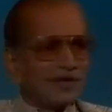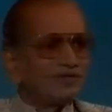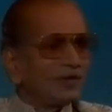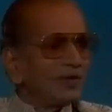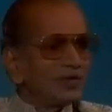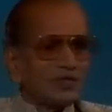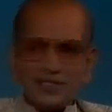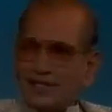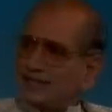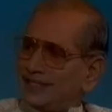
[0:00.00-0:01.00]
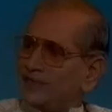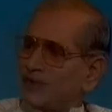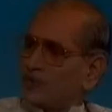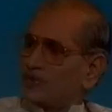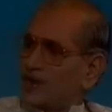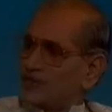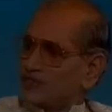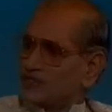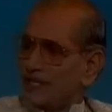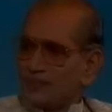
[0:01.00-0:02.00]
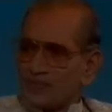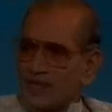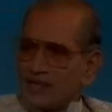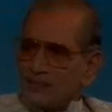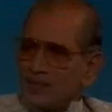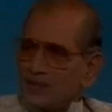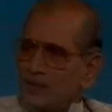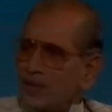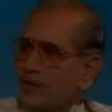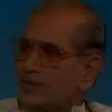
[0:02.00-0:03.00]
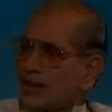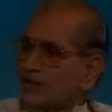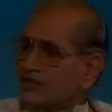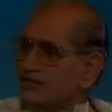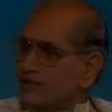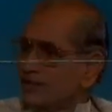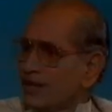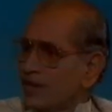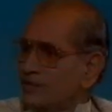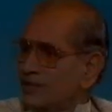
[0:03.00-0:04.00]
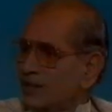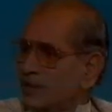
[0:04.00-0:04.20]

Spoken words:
So therefore, you still say what you want to say, but do not contravene